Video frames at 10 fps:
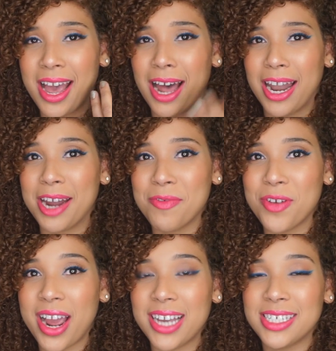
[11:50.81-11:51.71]
A lot of you
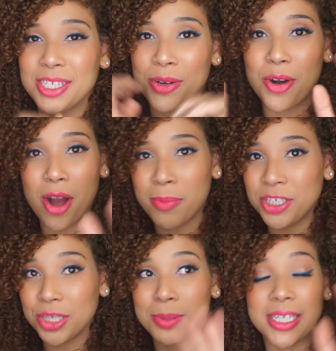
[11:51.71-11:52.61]
guys still call me Gypsy.